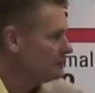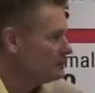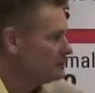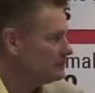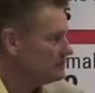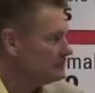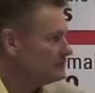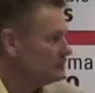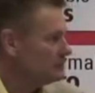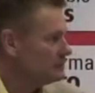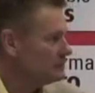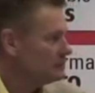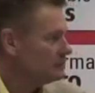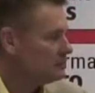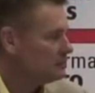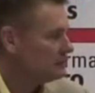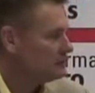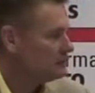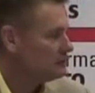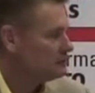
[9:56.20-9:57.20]

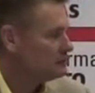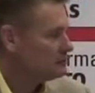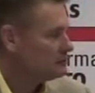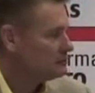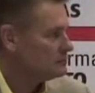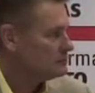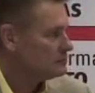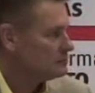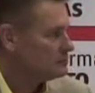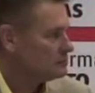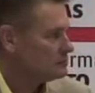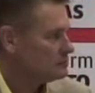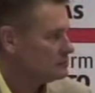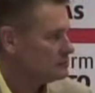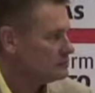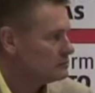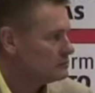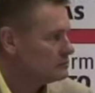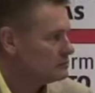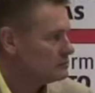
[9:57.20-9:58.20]

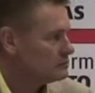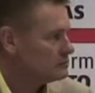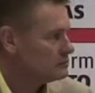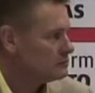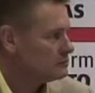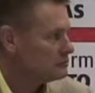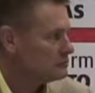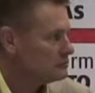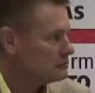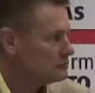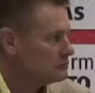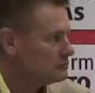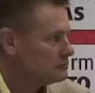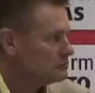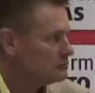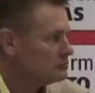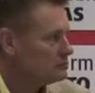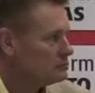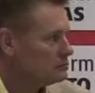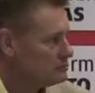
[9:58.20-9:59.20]

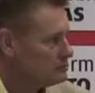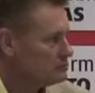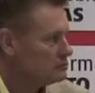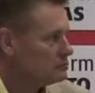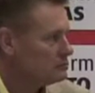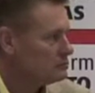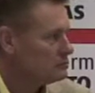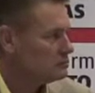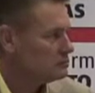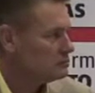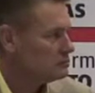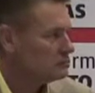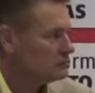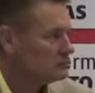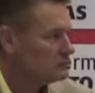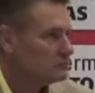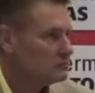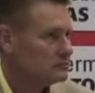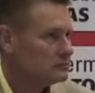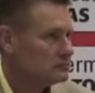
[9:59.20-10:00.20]

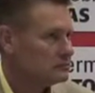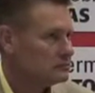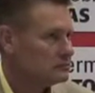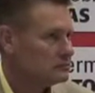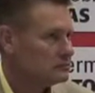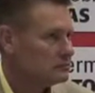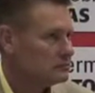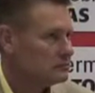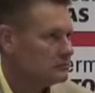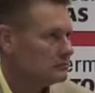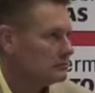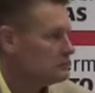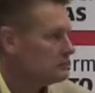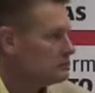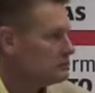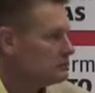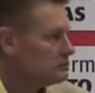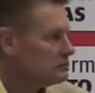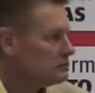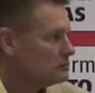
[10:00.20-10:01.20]

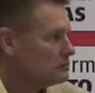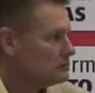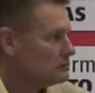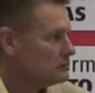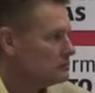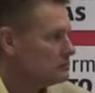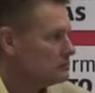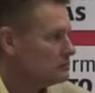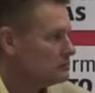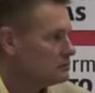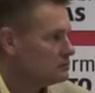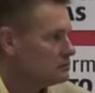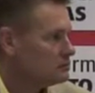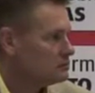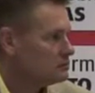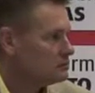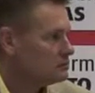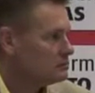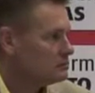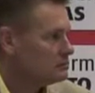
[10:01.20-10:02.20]

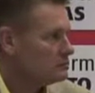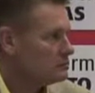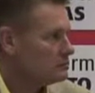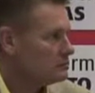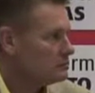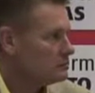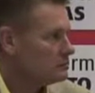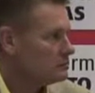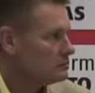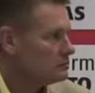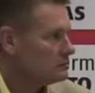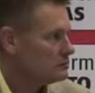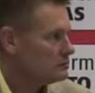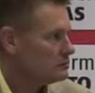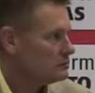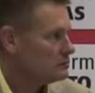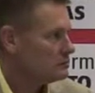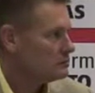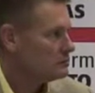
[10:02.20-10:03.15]
(not speaking)